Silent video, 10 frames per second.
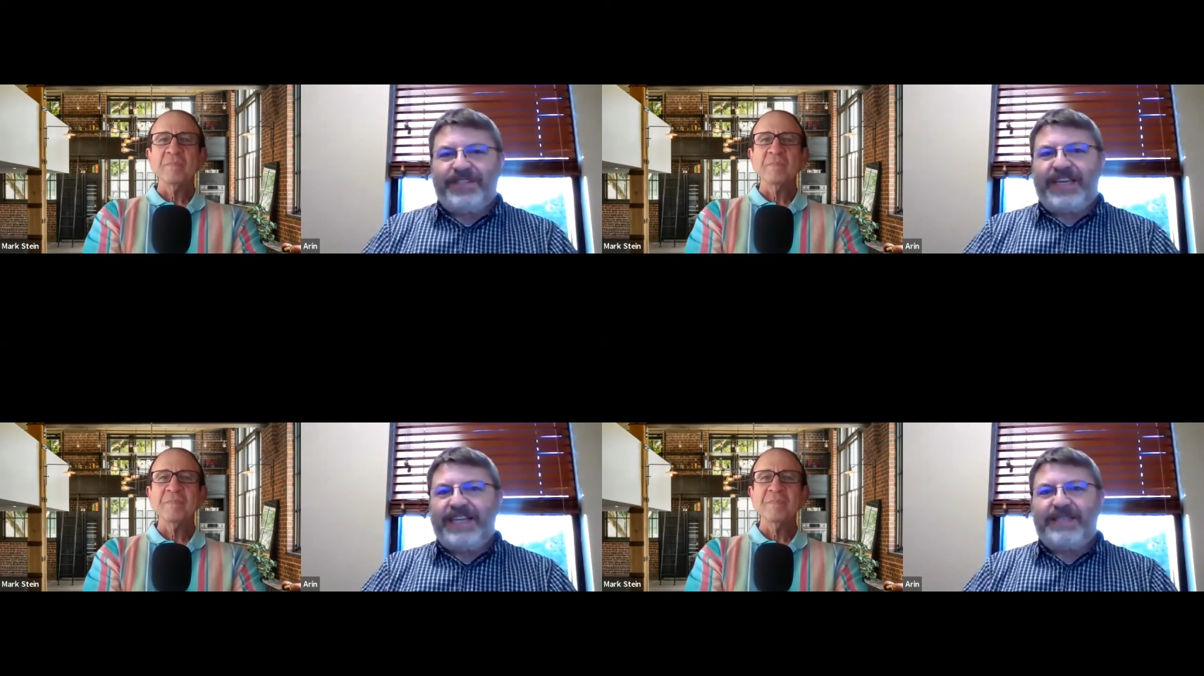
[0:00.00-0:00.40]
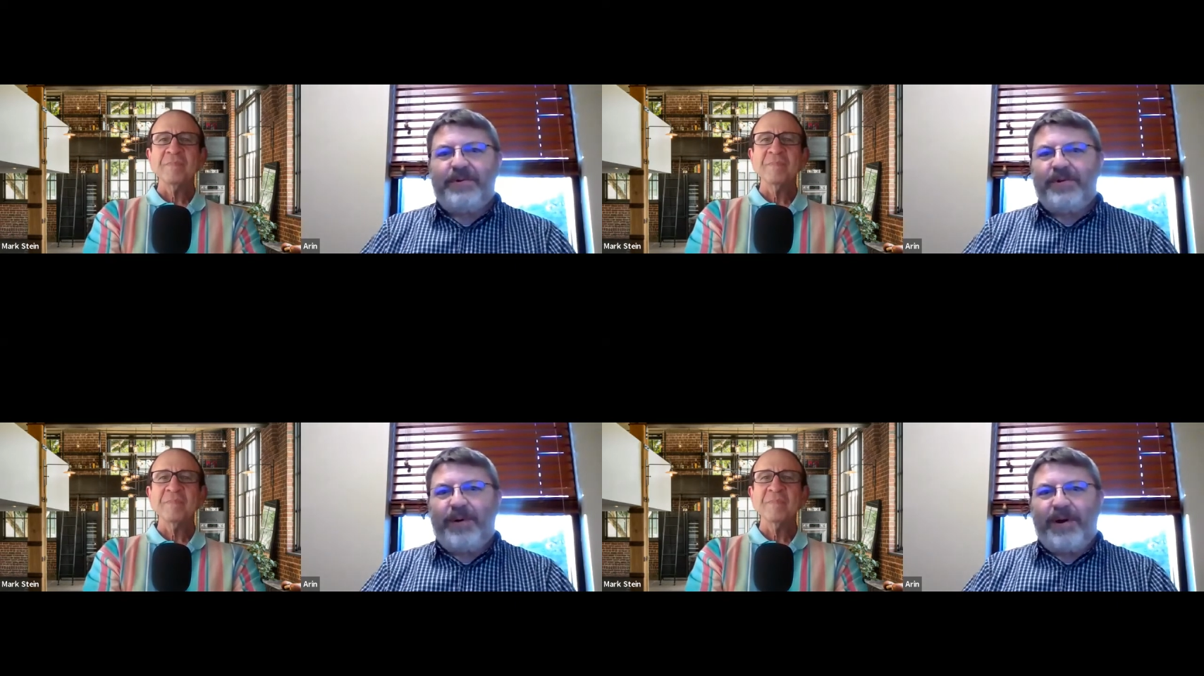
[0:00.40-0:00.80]
Speaker 1: so it's got some
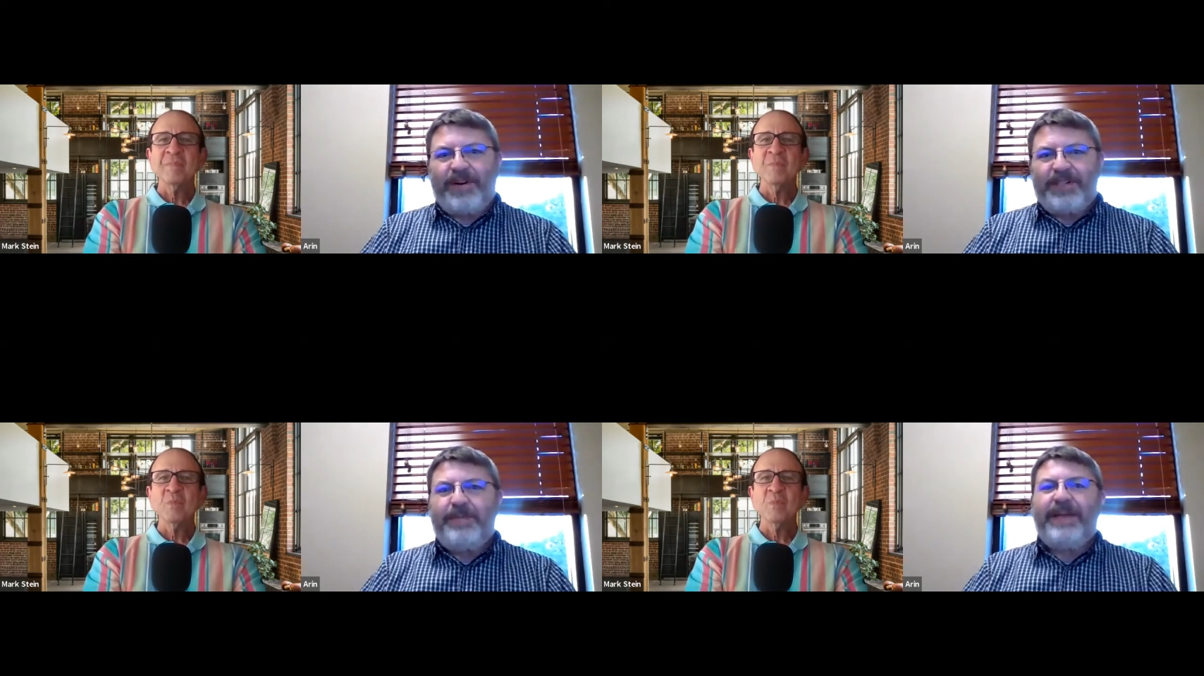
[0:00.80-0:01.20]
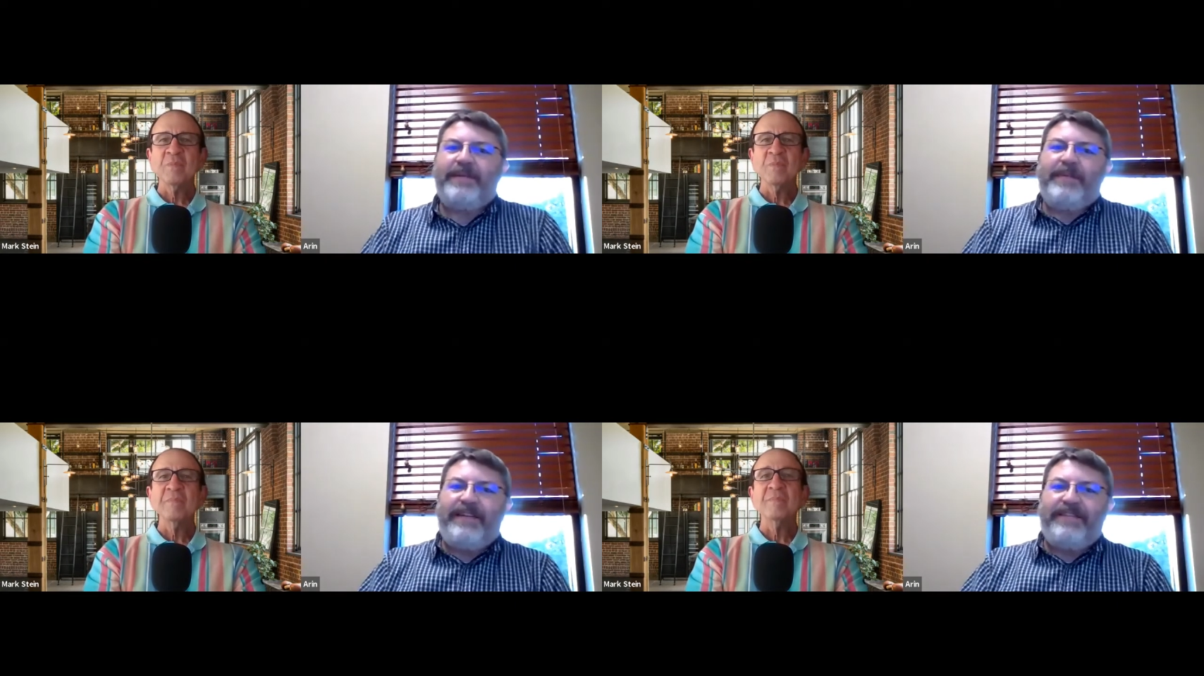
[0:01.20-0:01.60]
older parts, but the
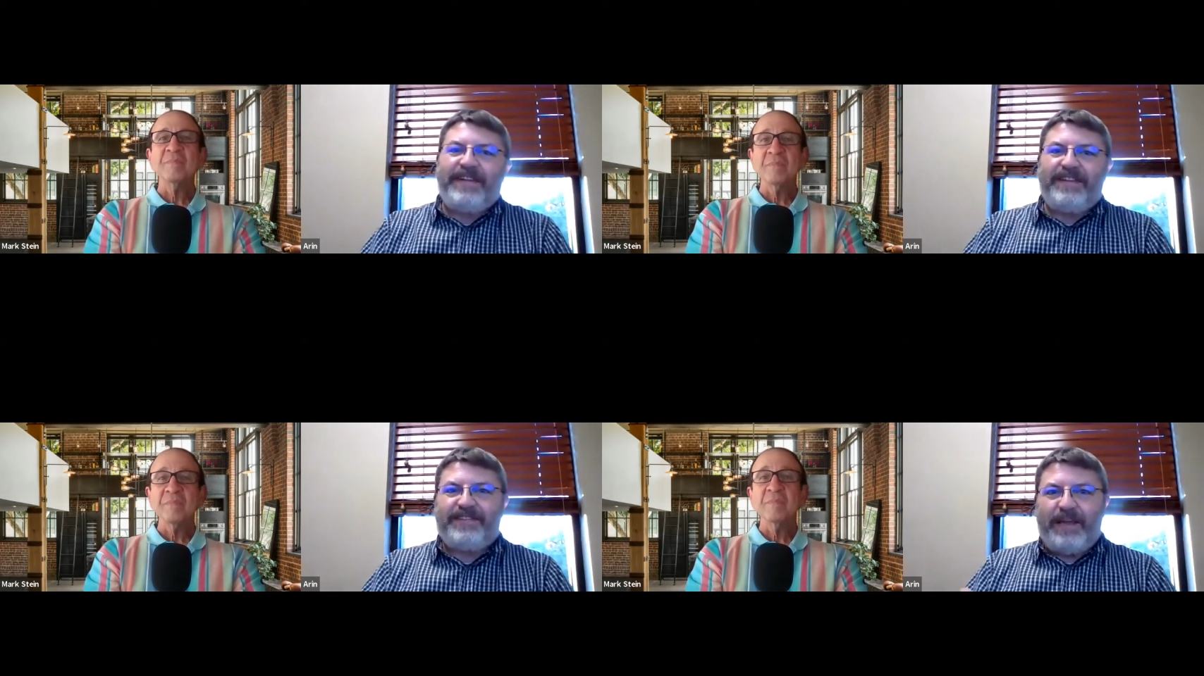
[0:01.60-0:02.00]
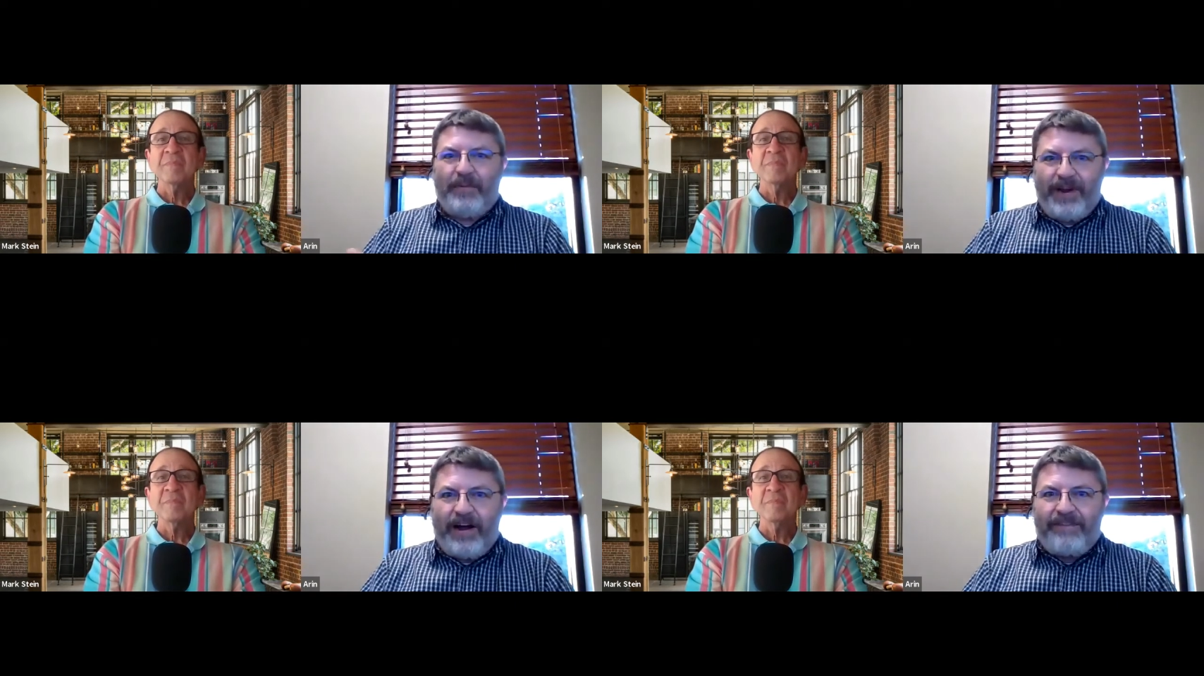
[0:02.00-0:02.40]
benefits that
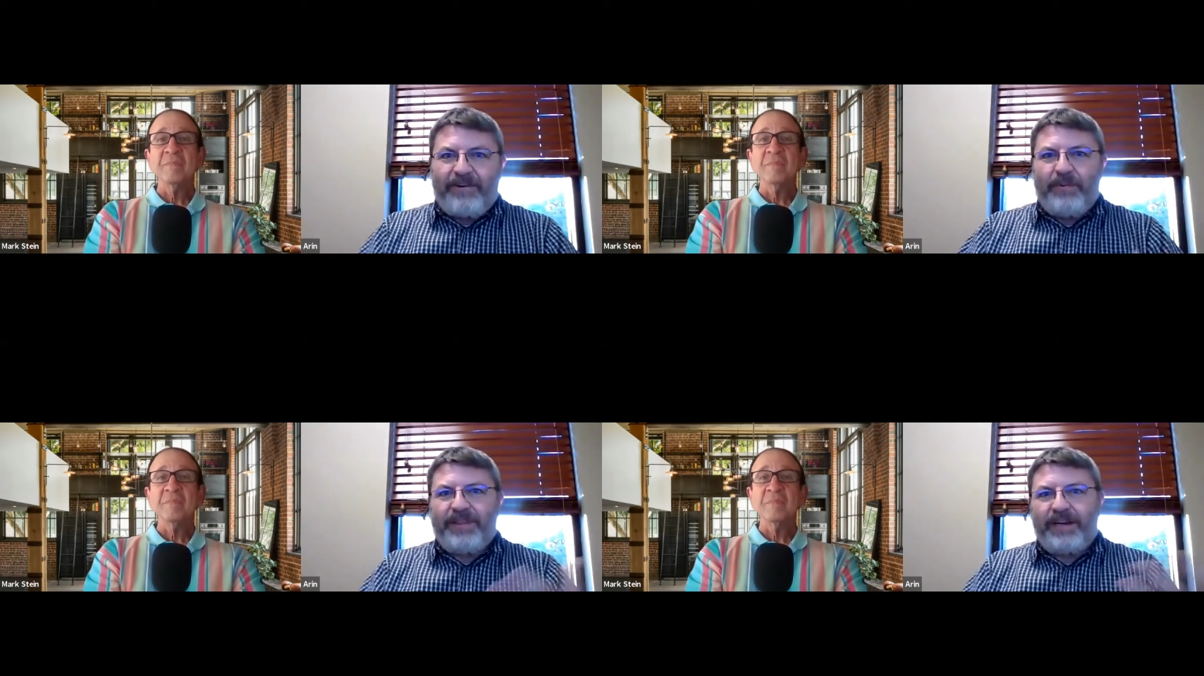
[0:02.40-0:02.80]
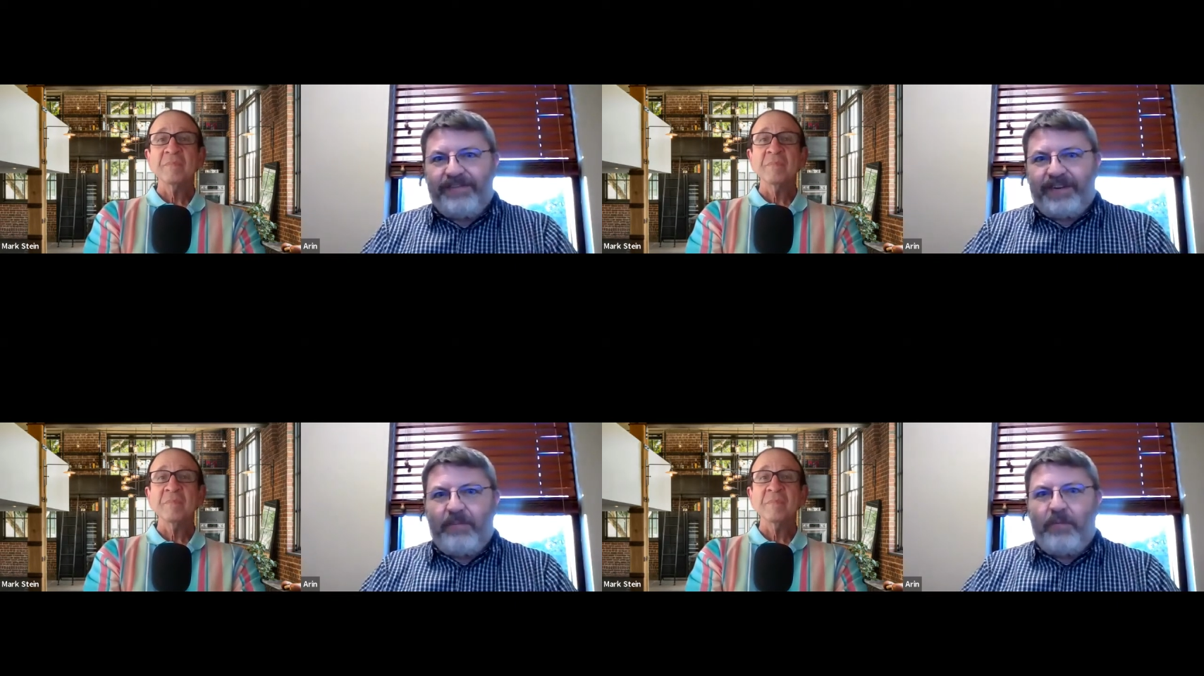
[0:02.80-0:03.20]
we offer with the
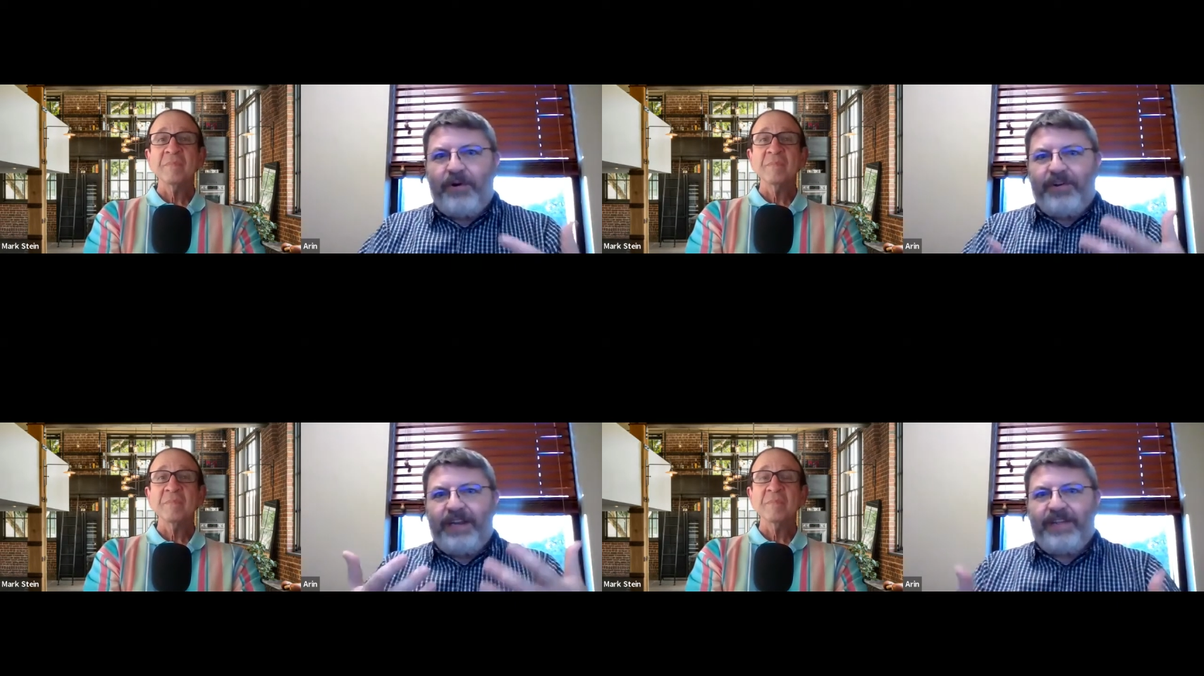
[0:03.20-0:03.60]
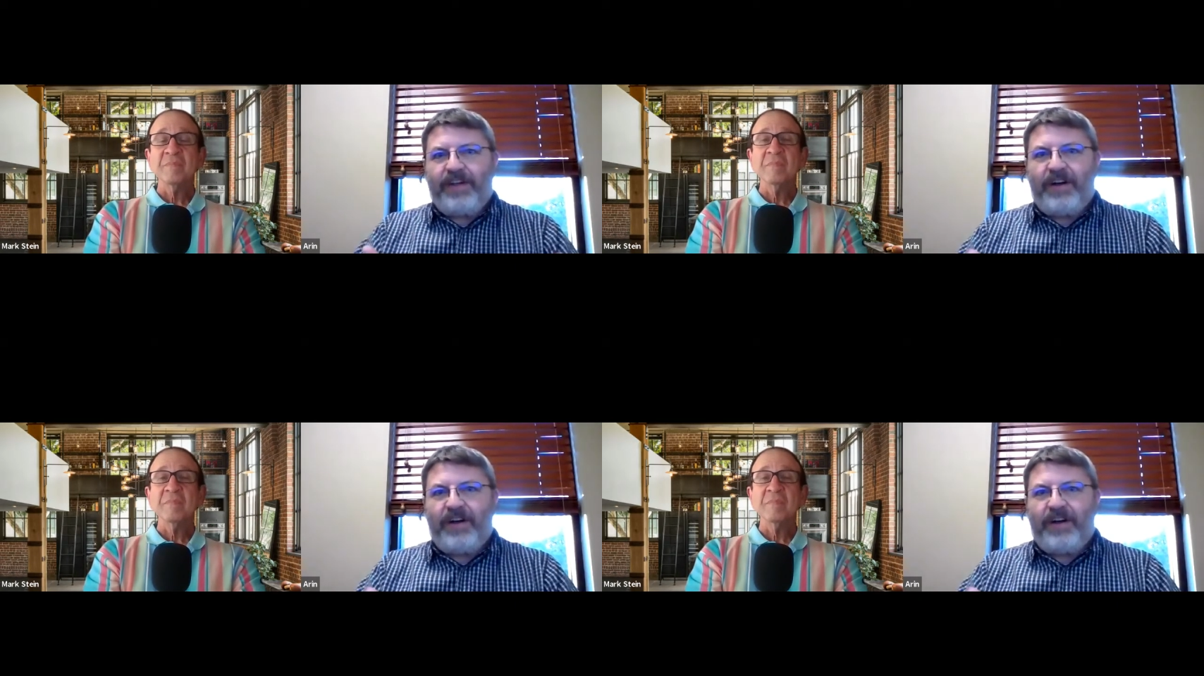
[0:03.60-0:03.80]
lifetime warranty and the